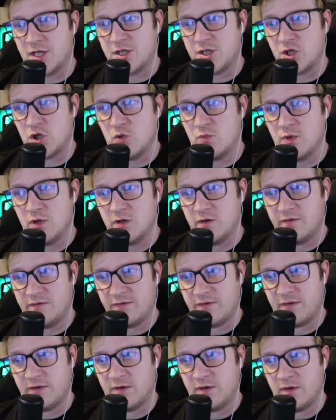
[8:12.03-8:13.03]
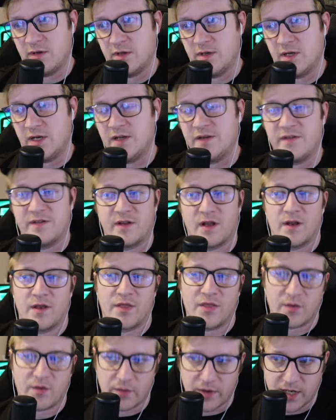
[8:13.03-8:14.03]
stun two three. Move. It's stun
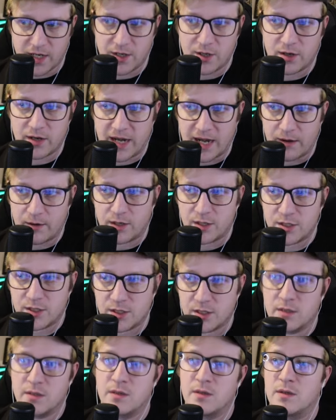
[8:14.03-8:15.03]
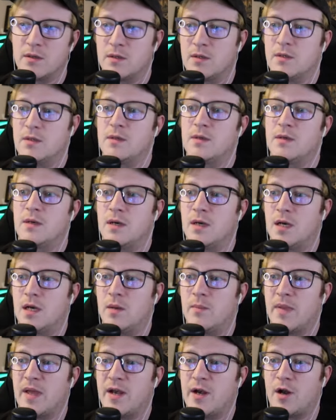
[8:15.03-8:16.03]
three in your character.
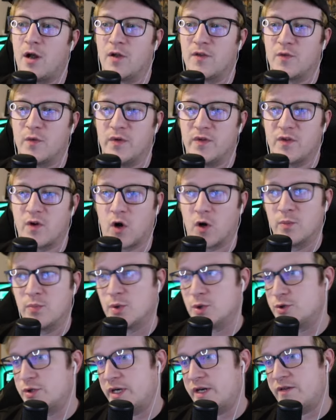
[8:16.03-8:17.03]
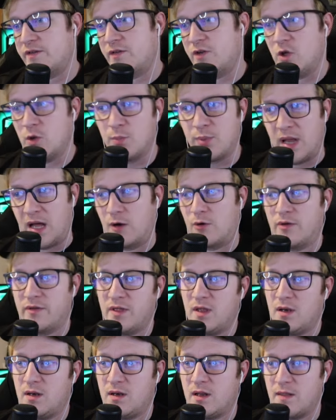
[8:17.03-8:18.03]
Um, and it also is card pool tricks, so you block with
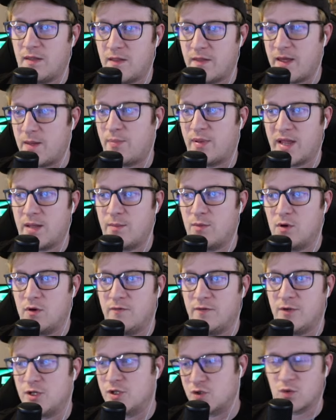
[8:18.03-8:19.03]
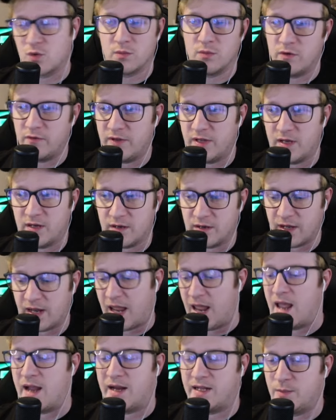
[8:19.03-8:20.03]
it, and then they play a move. You just remove it, and like,
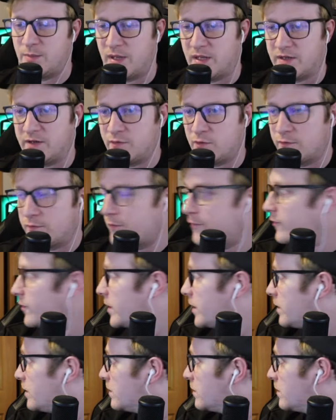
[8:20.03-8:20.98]
hey, I get to block this one for free.